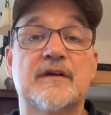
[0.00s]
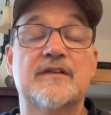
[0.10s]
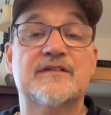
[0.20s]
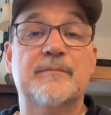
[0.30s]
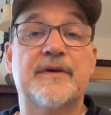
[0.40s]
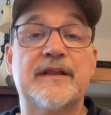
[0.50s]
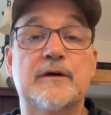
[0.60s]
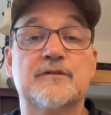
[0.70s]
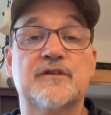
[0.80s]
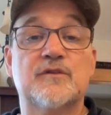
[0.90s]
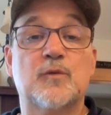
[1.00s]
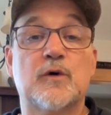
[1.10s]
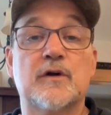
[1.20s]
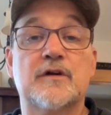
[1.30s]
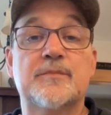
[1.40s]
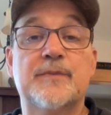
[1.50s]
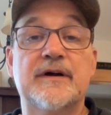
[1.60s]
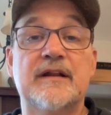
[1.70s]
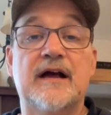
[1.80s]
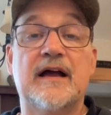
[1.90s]
somebody else's work.
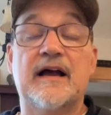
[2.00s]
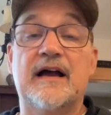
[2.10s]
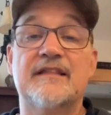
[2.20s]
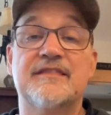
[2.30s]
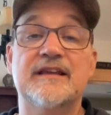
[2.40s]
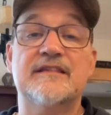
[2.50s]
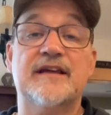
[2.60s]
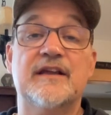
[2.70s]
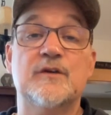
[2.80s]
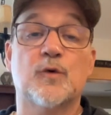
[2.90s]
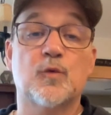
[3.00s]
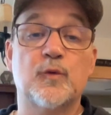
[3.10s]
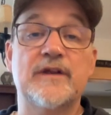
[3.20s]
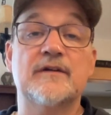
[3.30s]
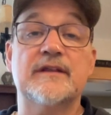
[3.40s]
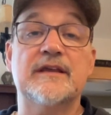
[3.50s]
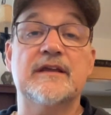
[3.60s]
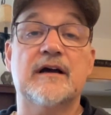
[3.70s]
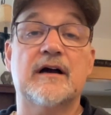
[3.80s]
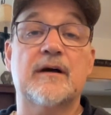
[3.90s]
But I think that you'll
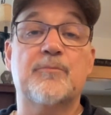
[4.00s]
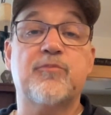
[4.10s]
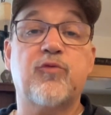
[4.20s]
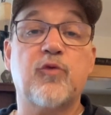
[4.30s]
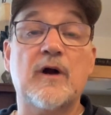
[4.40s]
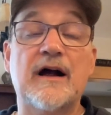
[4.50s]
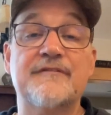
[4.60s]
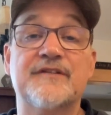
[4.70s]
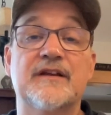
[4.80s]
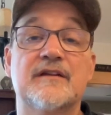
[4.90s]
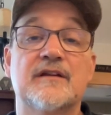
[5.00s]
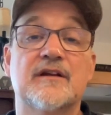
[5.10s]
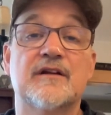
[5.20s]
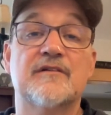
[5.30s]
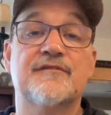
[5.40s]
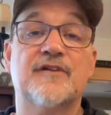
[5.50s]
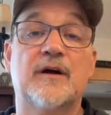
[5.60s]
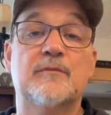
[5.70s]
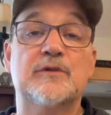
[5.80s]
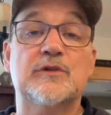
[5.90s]
really profit
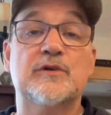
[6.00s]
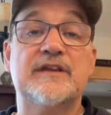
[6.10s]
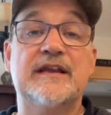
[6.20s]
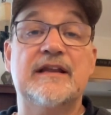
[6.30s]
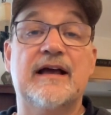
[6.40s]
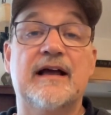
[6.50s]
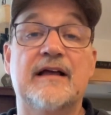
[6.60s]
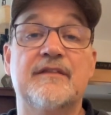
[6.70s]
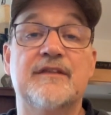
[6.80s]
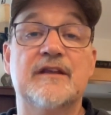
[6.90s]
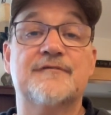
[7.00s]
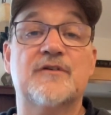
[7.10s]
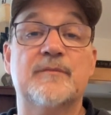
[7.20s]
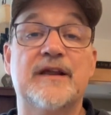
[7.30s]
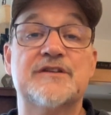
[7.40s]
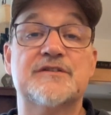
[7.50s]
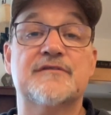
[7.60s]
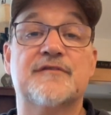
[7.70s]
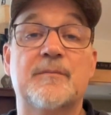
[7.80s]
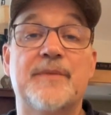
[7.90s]
from looking at the
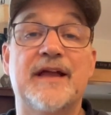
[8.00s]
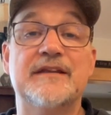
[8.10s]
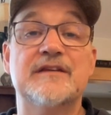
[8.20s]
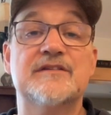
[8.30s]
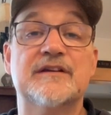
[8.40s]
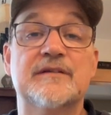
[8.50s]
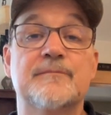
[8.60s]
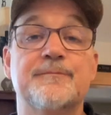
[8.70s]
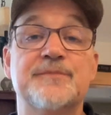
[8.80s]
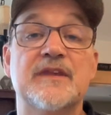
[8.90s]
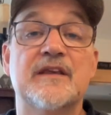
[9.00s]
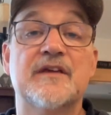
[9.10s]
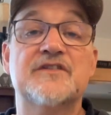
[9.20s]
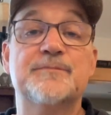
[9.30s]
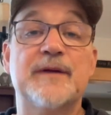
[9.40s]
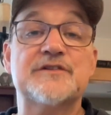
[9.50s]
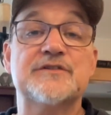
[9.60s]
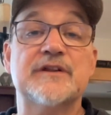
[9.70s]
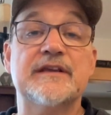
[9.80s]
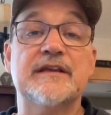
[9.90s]
information from Pennington,
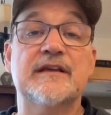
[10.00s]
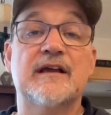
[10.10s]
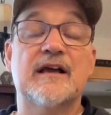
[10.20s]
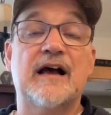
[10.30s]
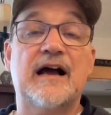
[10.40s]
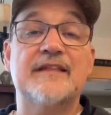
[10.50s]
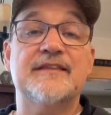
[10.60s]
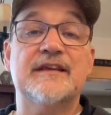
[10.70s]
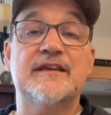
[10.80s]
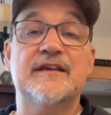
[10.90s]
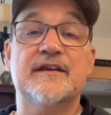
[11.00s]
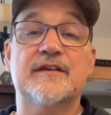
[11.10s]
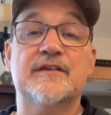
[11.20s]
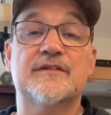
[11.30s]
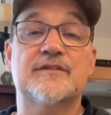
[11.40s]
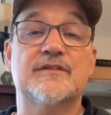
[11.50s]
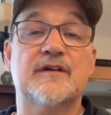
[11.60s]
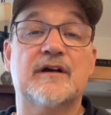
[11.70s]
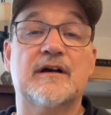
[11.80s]
especially I think his